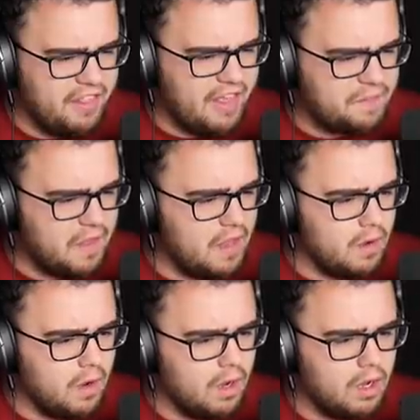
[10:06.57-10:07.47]
to that thing?
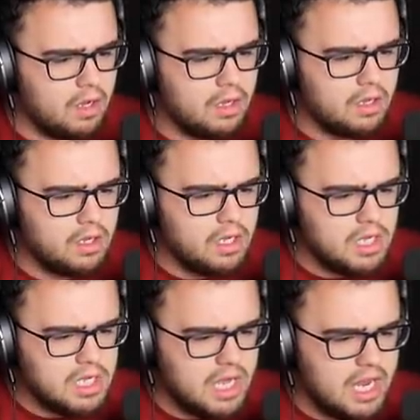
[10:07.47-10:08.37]
Oh,
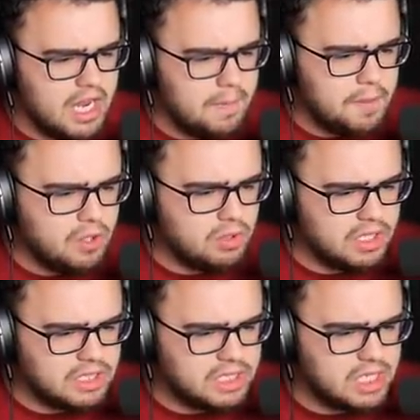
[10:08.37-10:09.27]

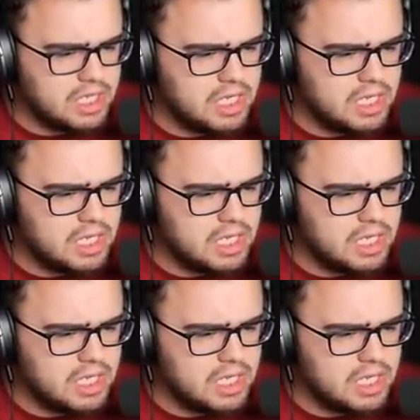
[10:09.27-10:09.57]
ambulance.